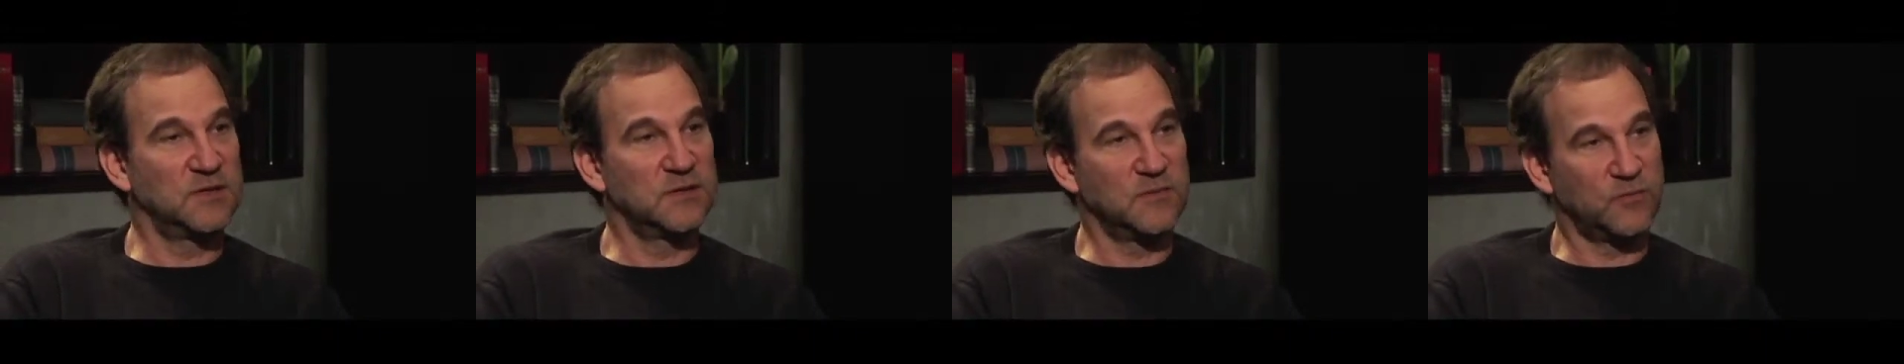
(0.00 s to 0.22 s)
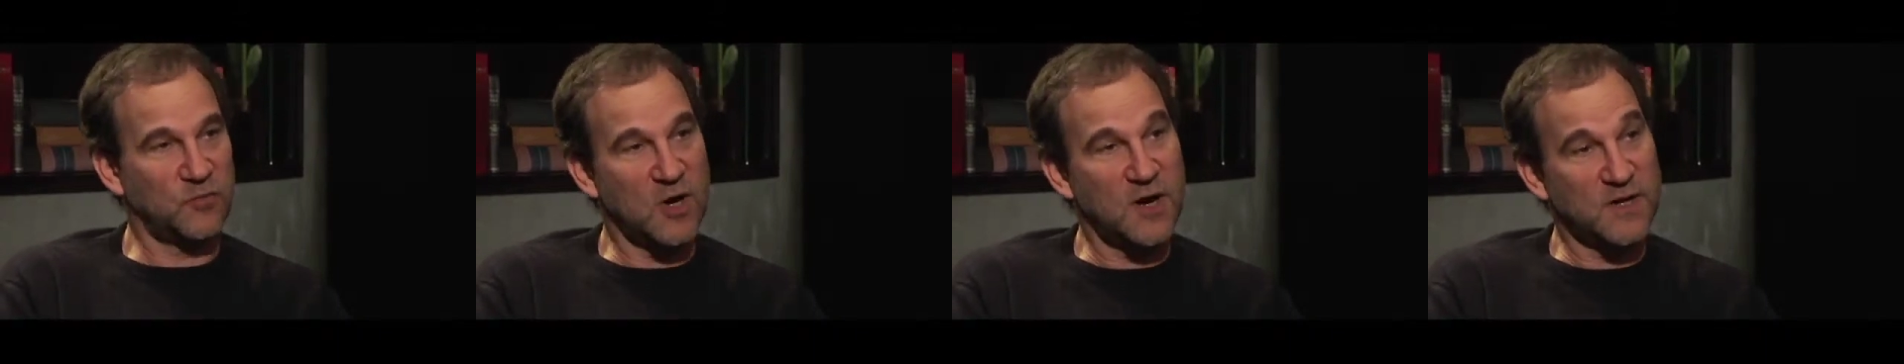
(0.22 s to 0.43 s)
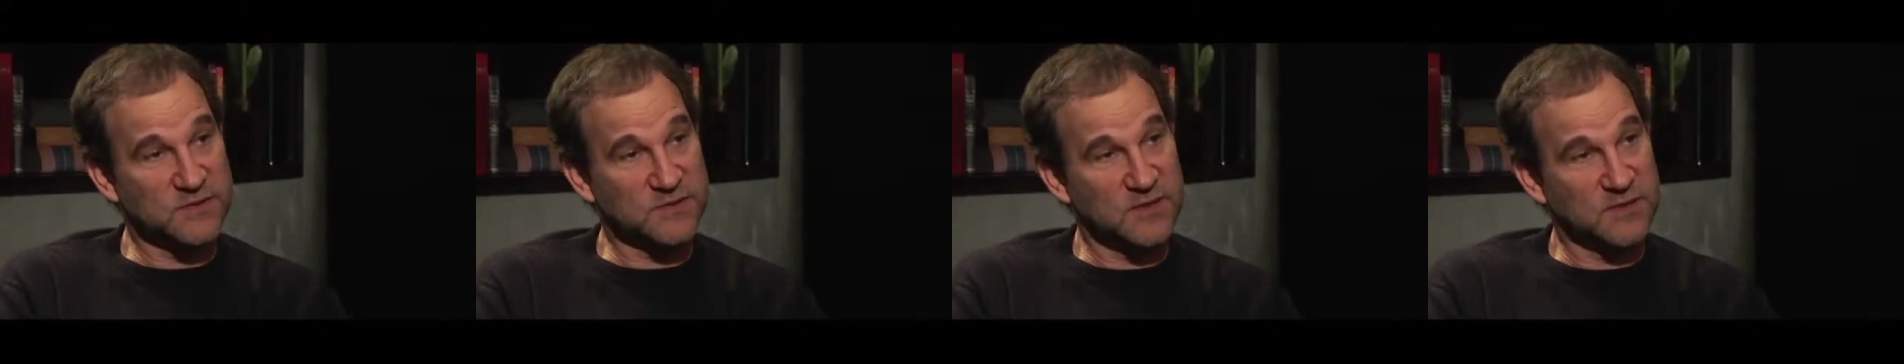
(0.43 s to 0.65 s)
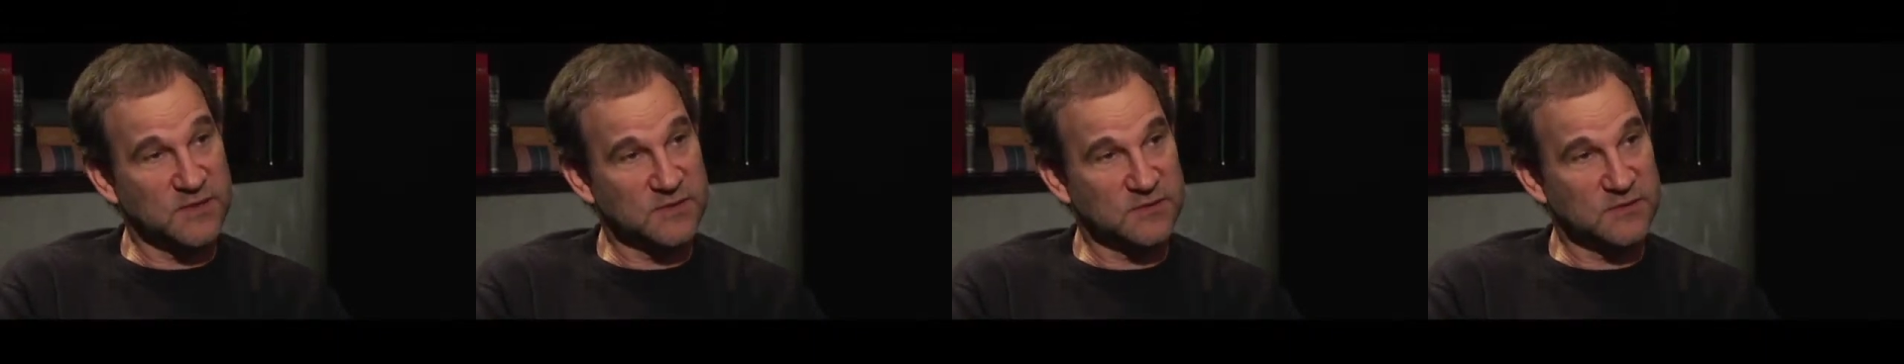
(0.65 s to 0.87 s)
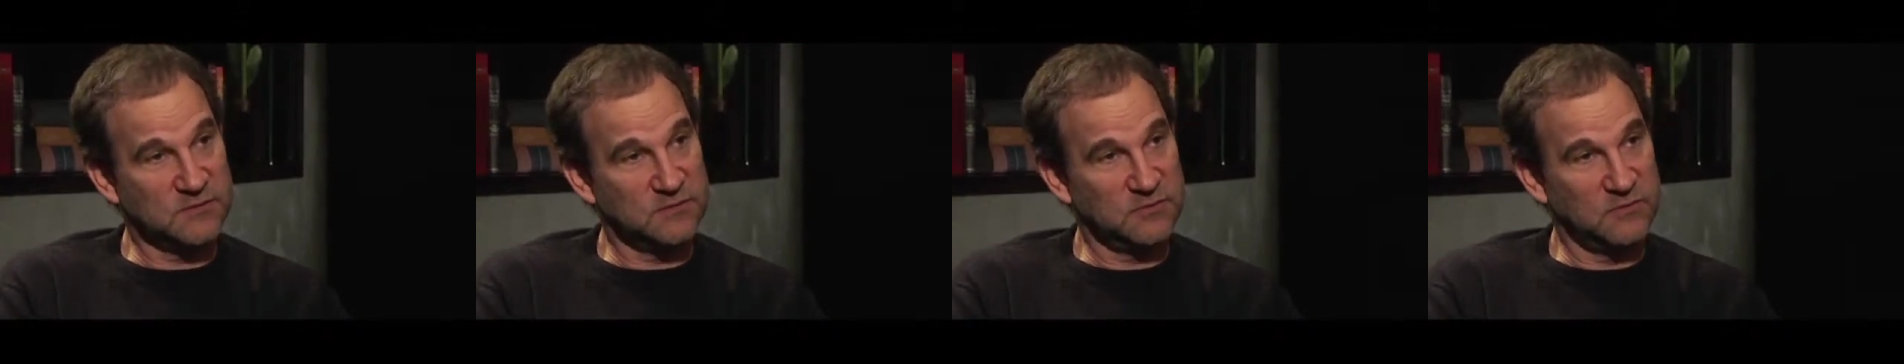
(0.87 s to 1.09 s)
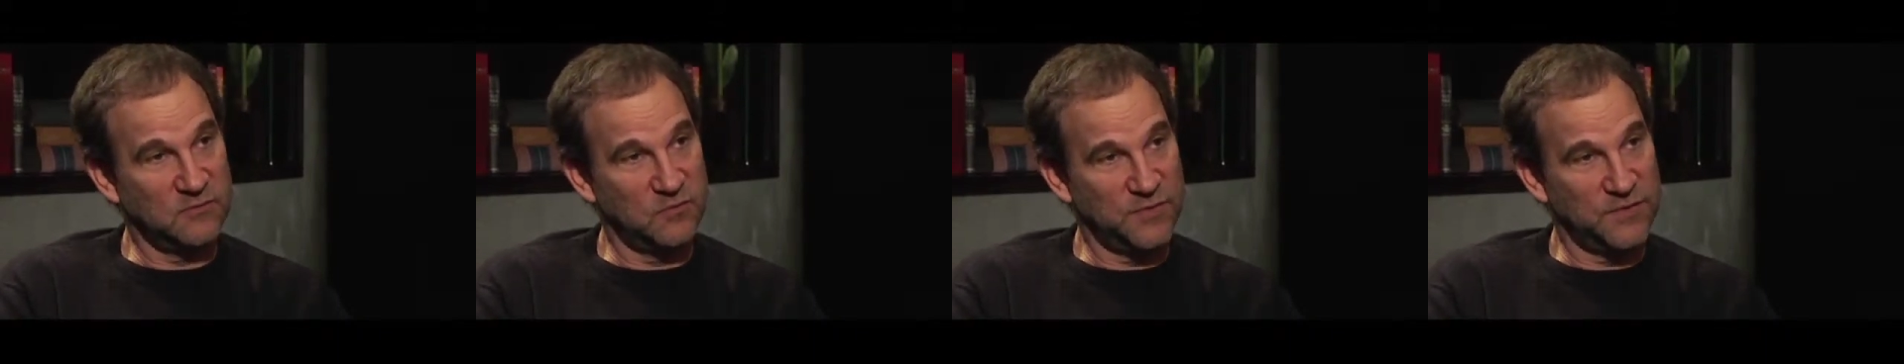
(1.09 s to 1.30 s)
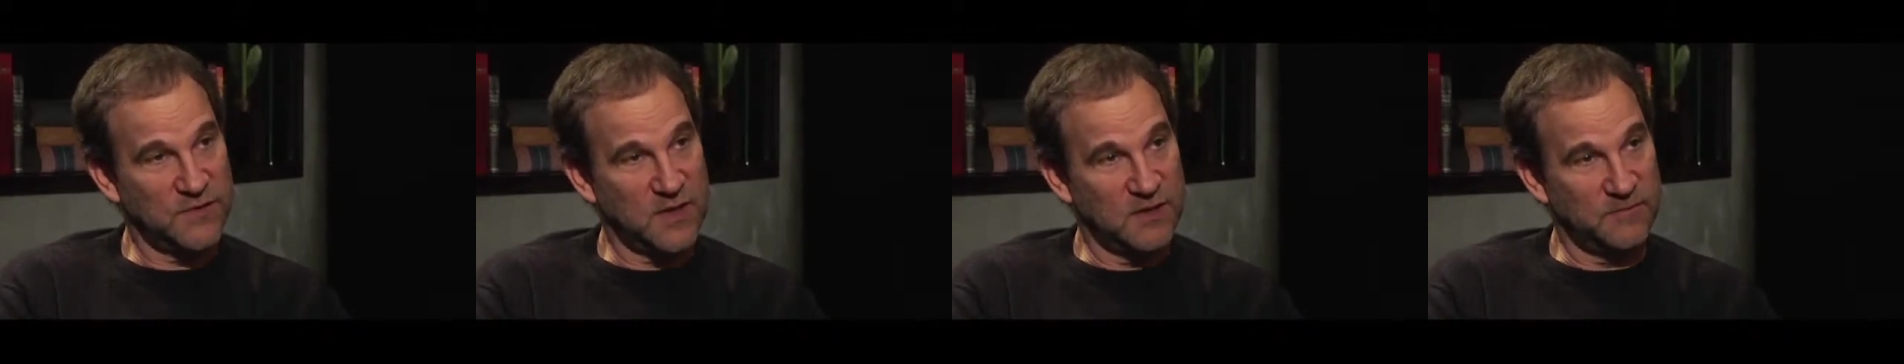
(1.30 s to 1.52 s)
in the process
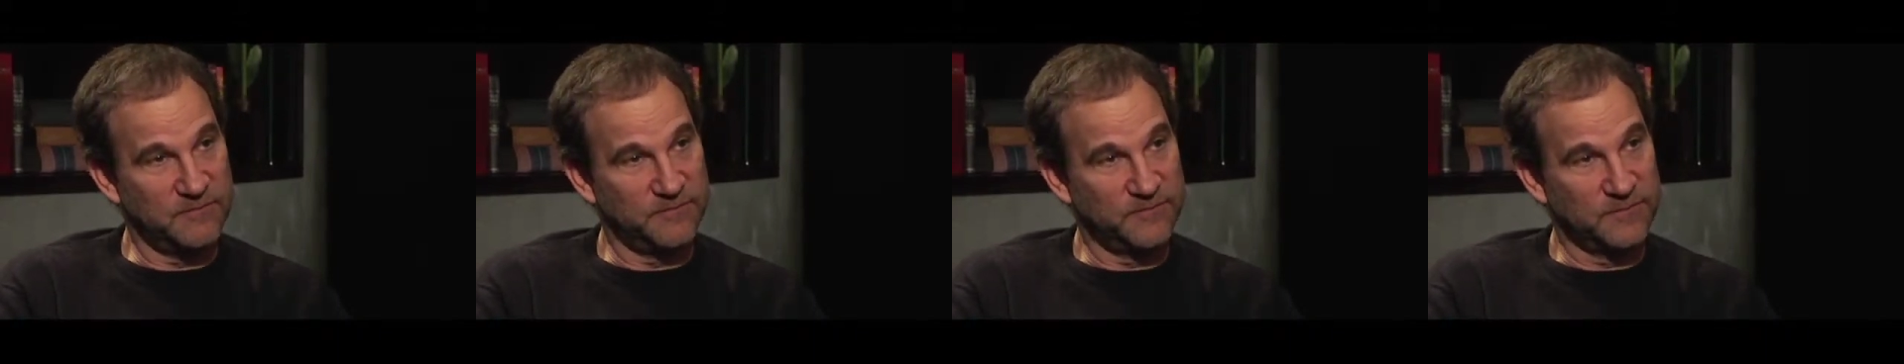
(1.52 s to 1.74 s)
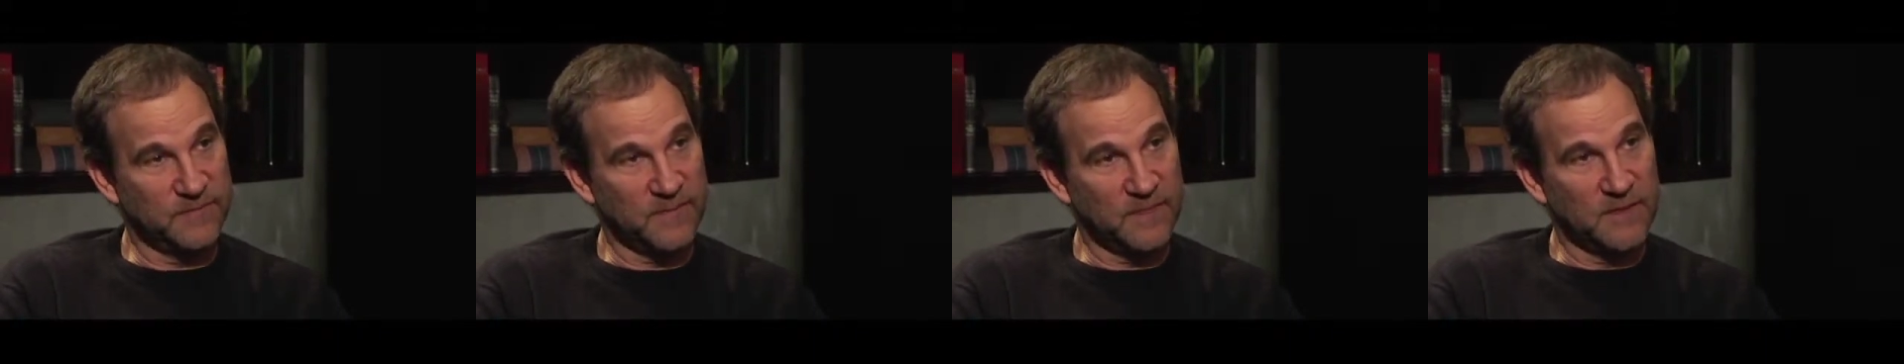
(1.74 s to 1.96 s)
with them.